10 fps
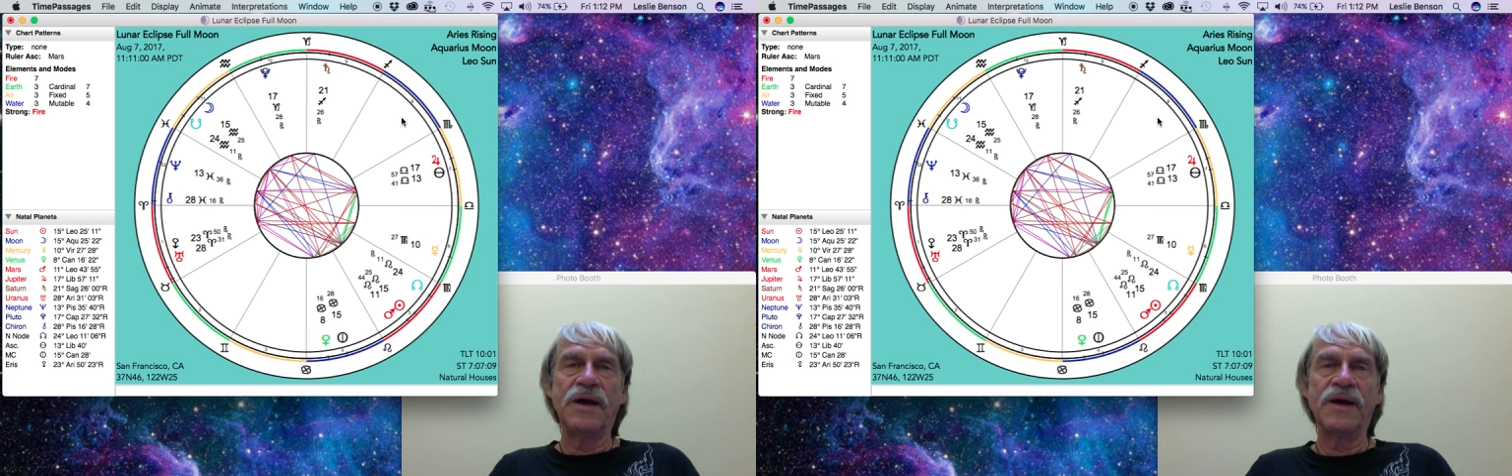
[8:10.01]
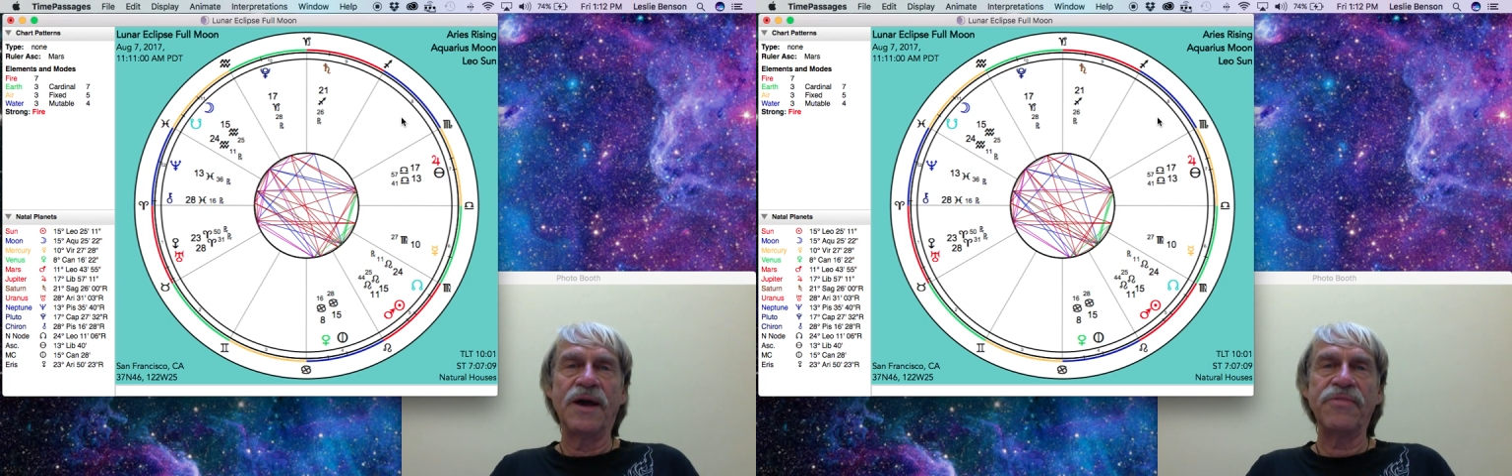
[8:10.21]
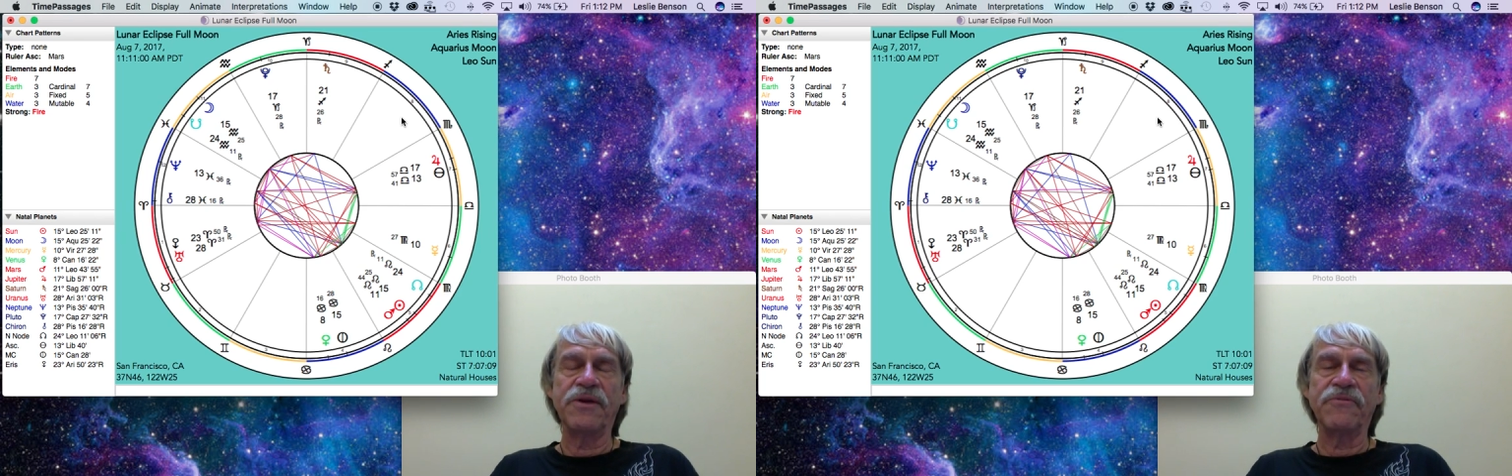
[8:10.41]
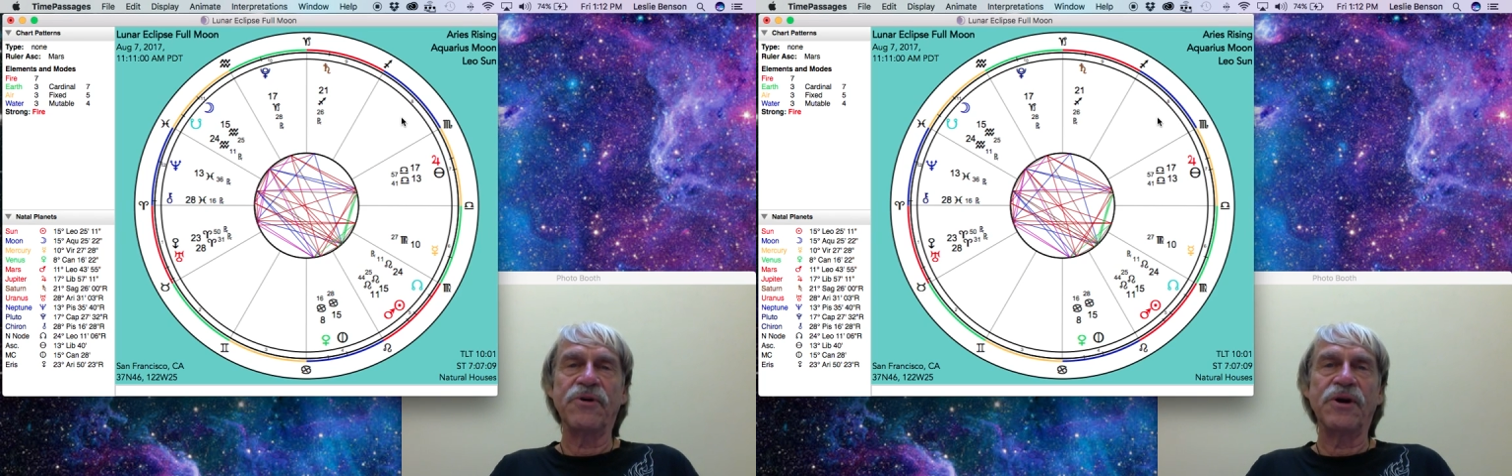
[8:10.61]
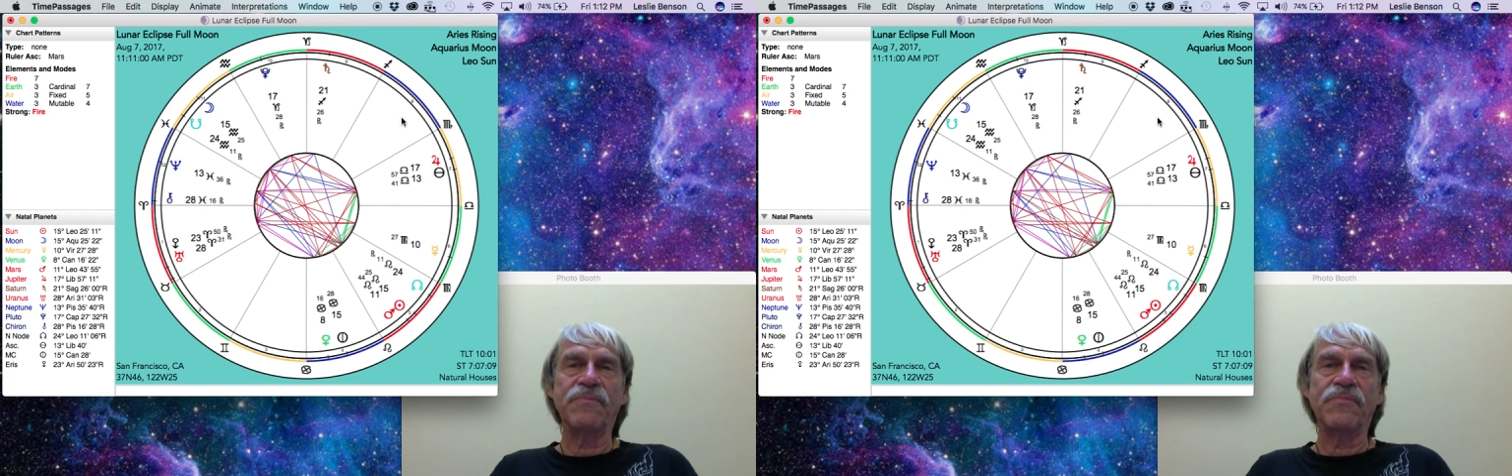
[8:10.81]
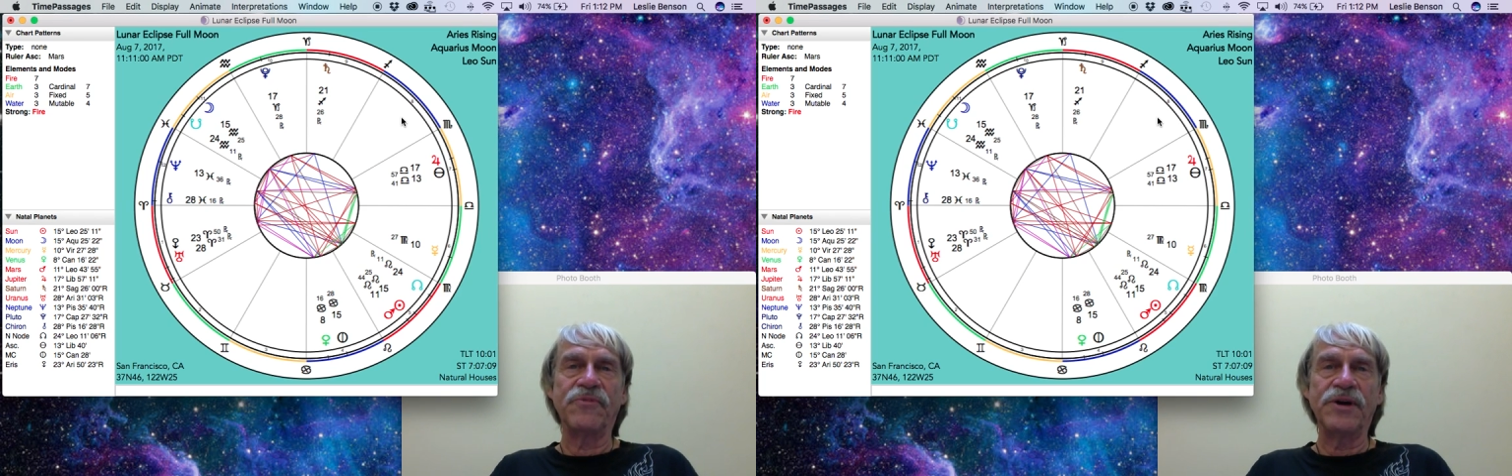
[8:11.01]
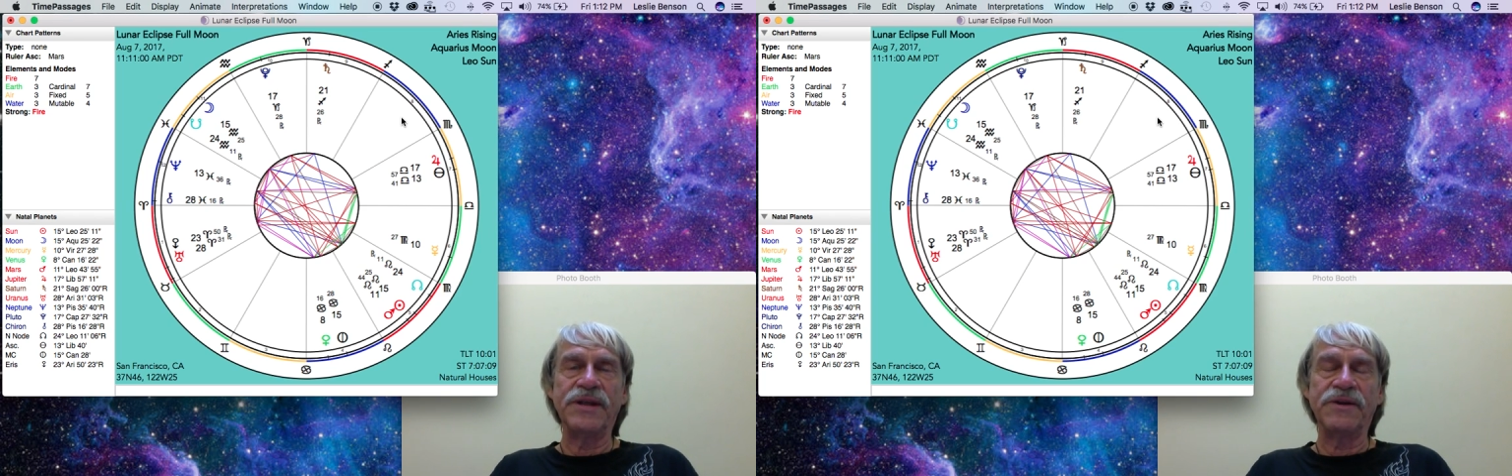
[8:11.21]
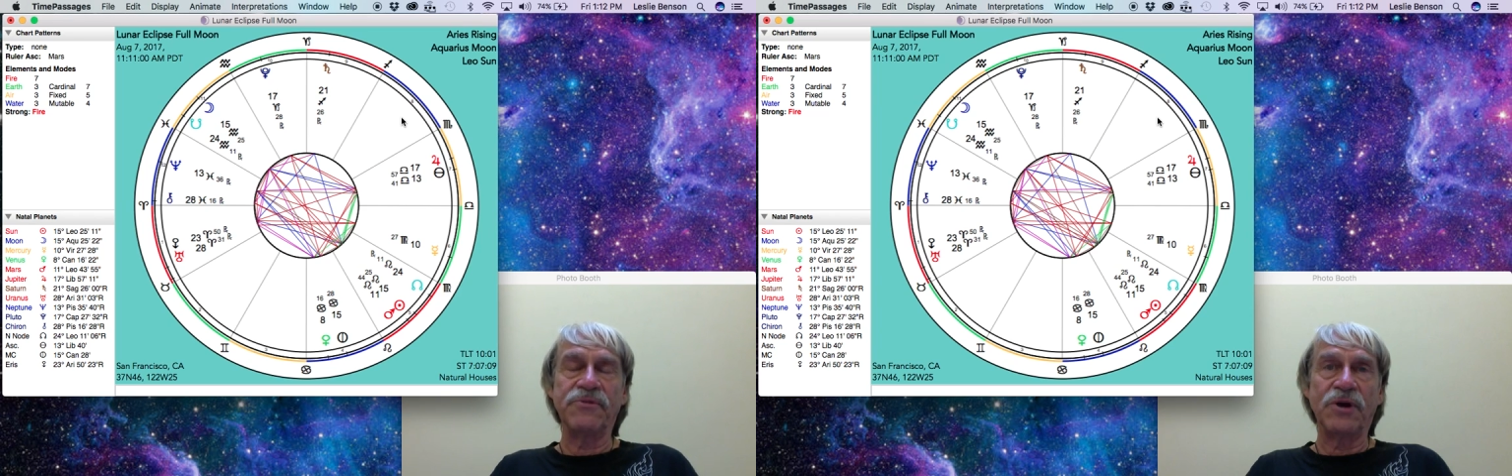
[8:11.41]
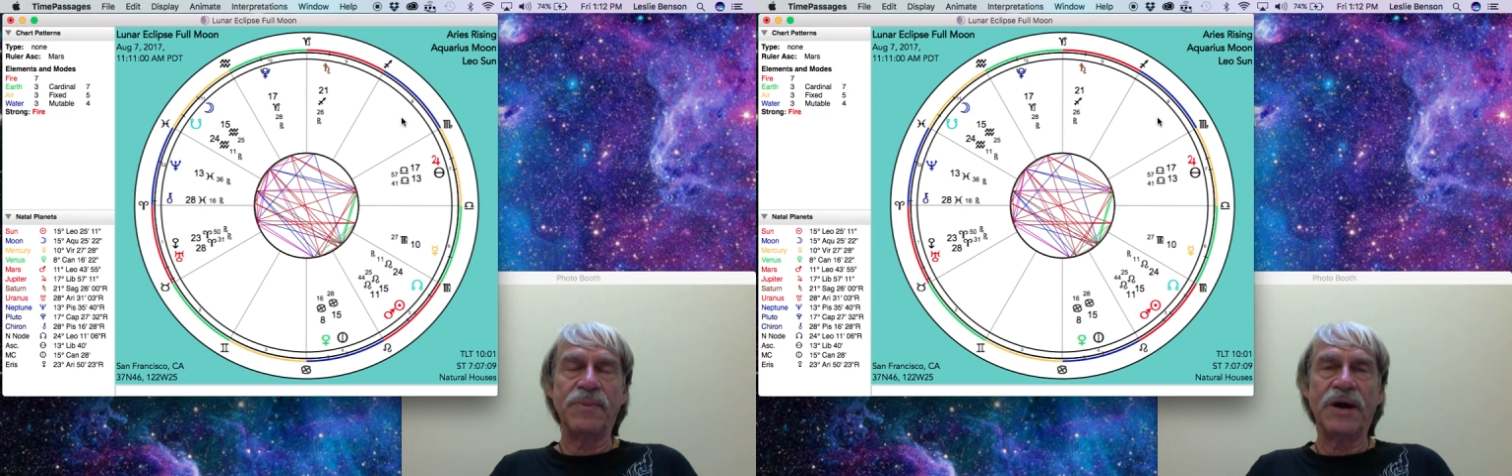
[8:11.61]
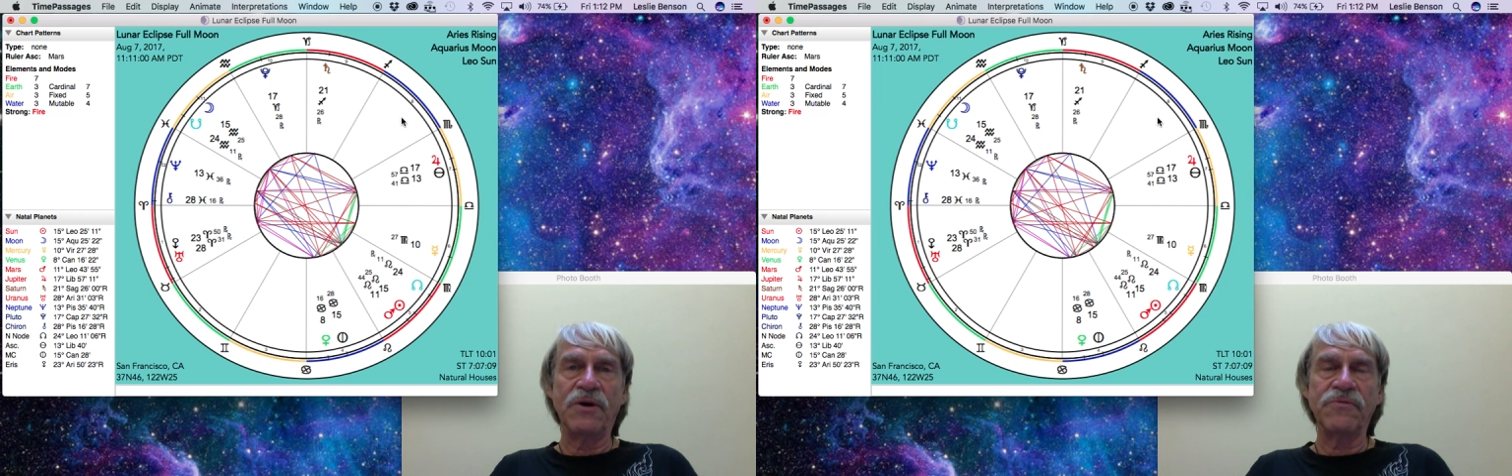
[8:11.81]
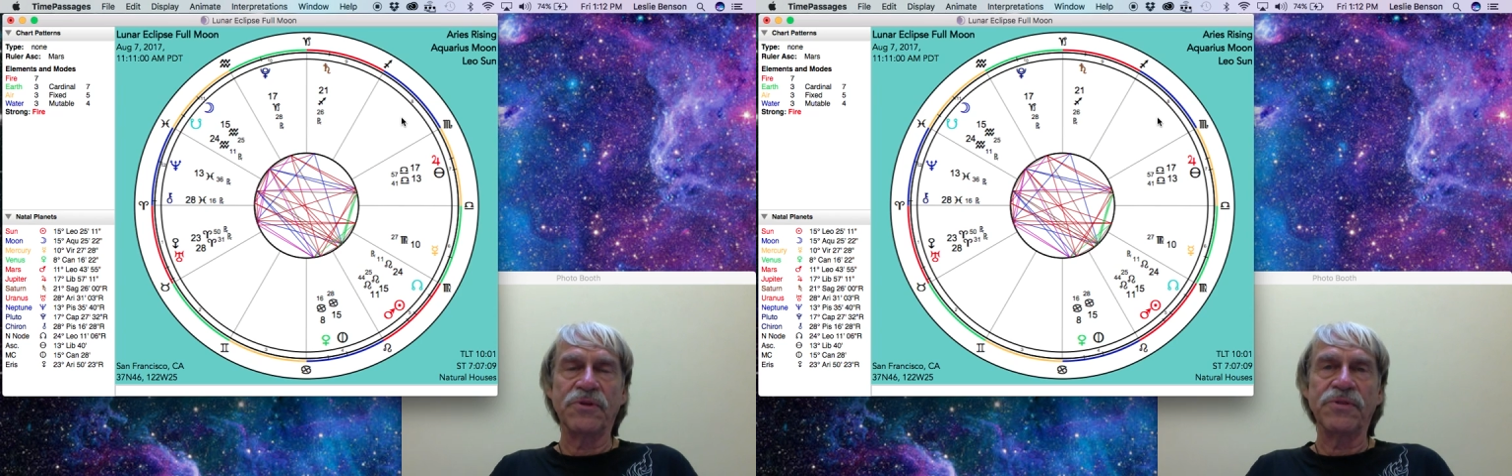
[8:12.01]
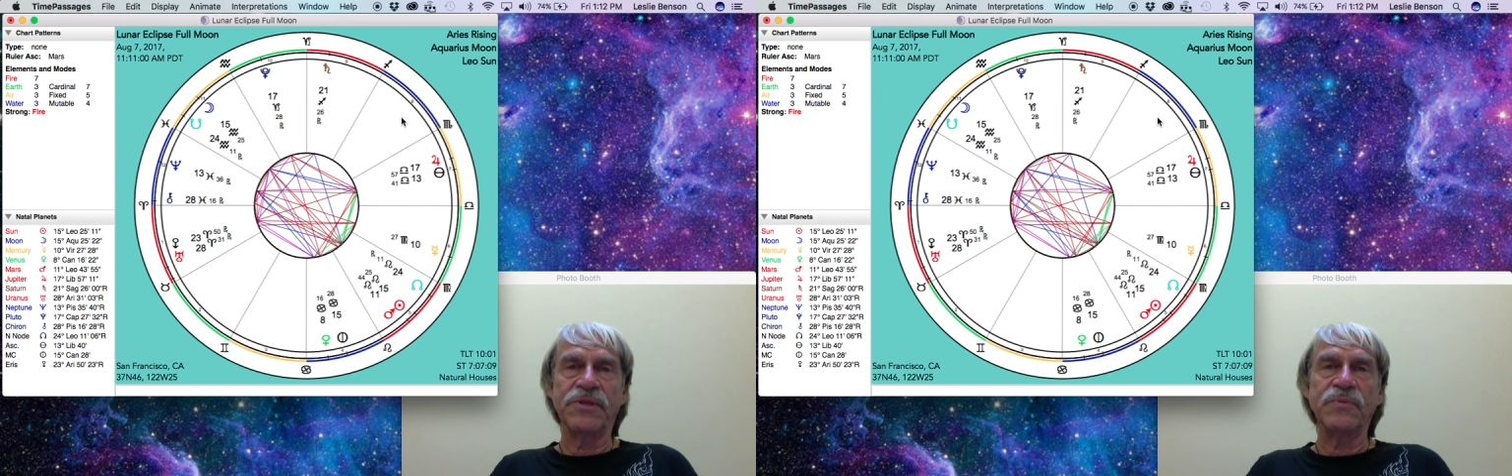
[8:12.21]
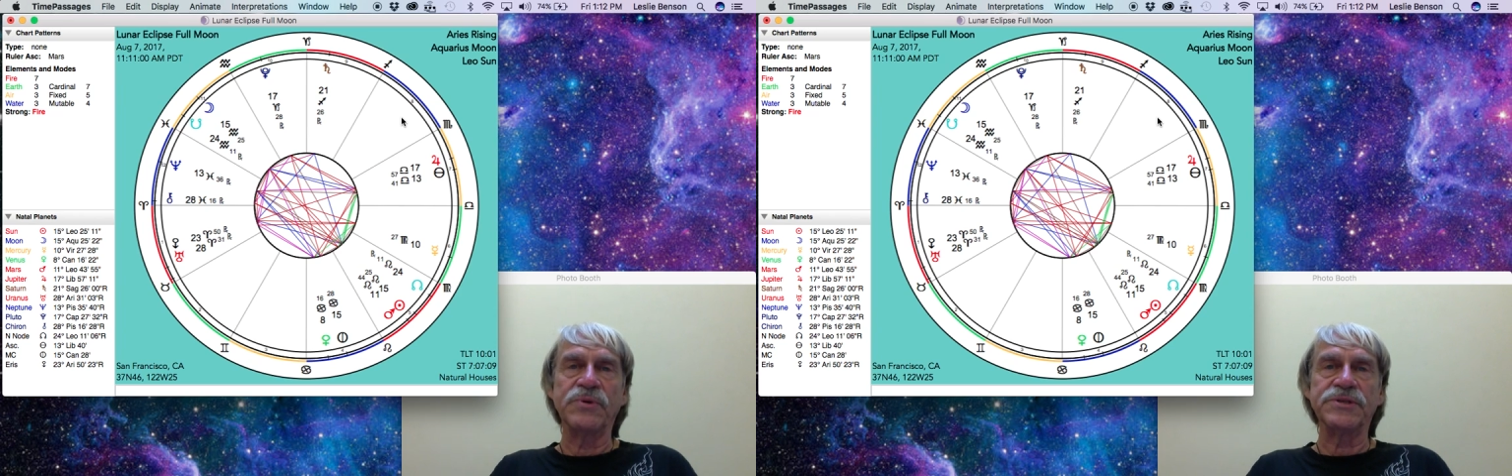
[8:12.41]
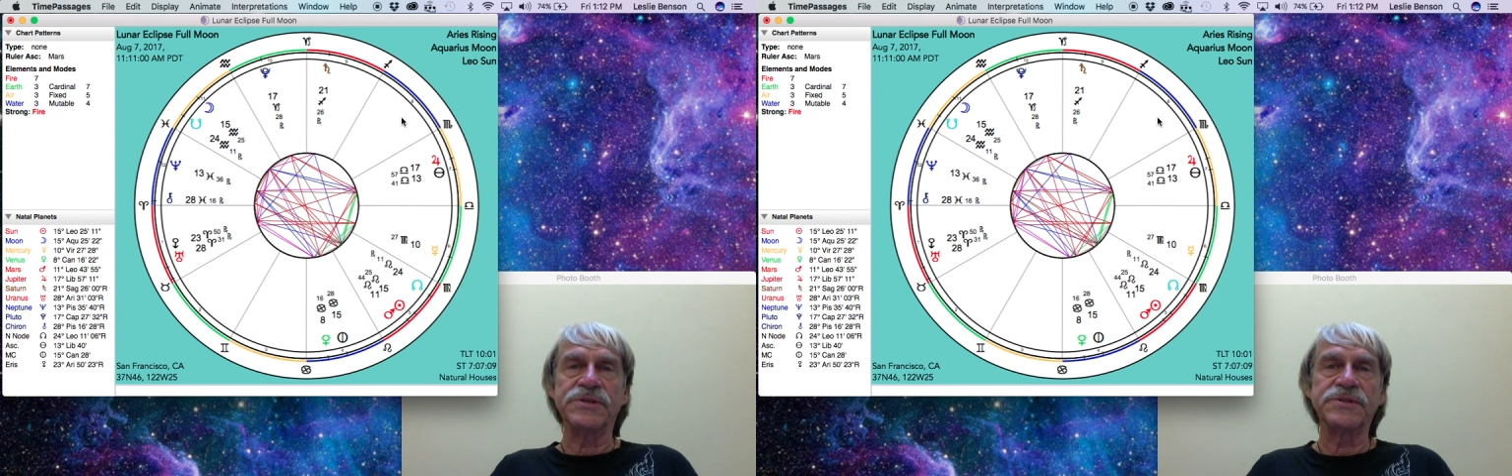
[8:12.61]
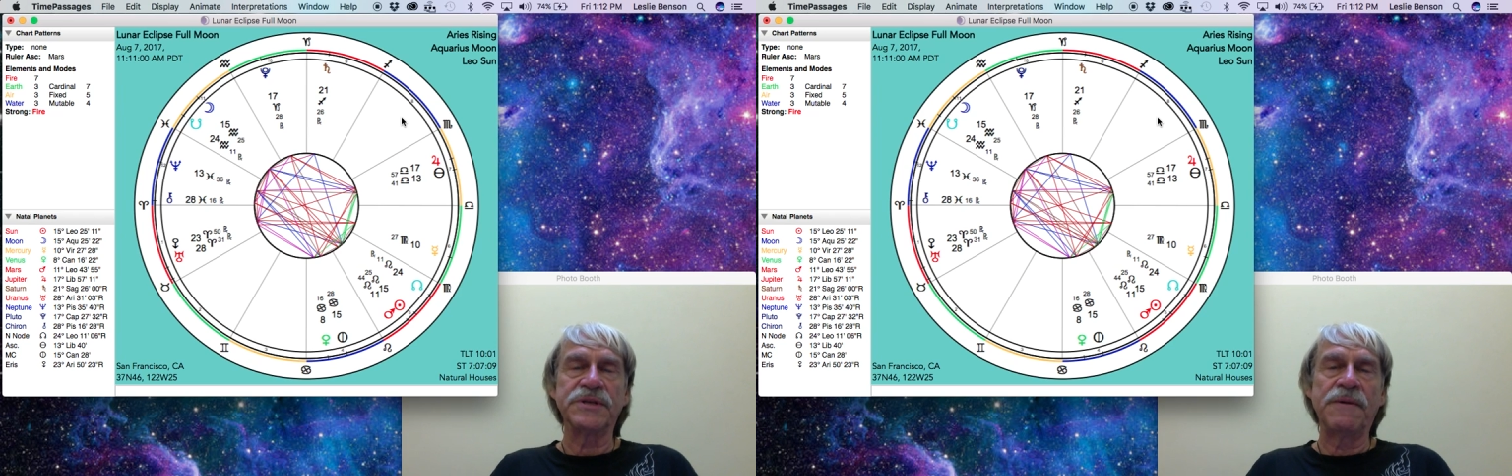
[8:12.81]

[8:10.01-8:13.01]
I think, very funny and very powerful thing, which is,